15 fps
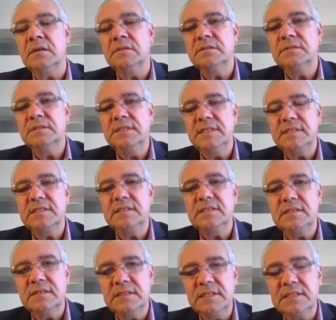
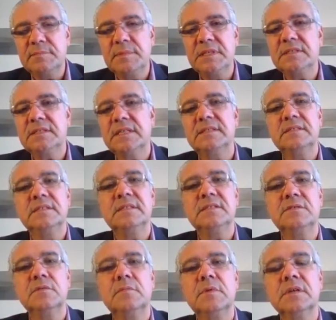This means that this
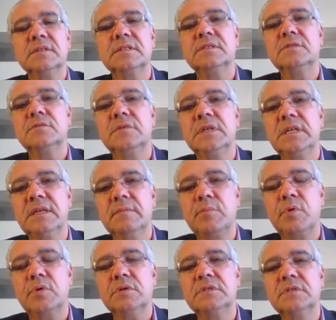toolbox is really
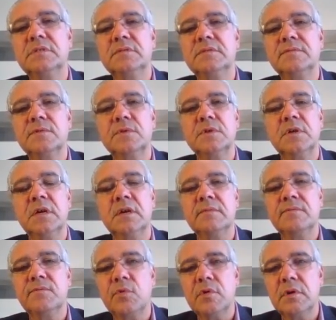important
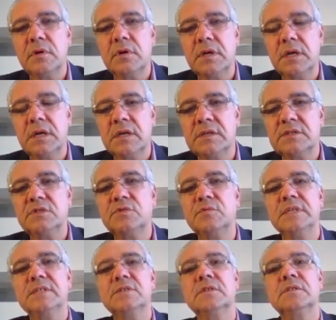for us
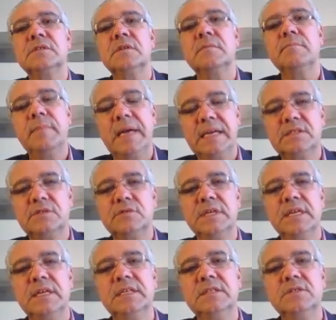to exert some
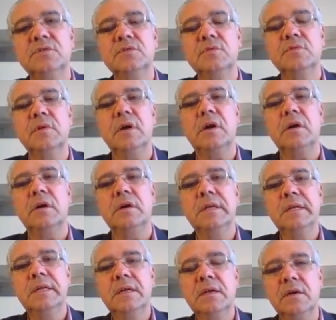mastery into
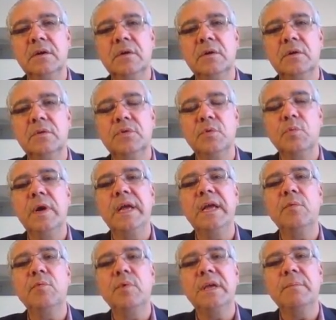the
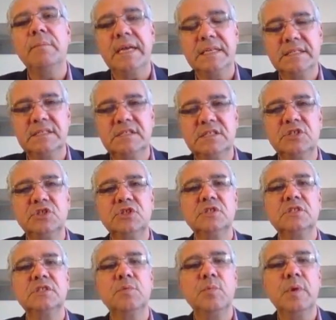way we make
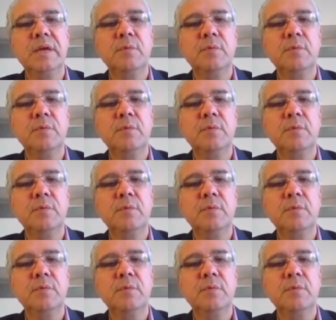decisions, the way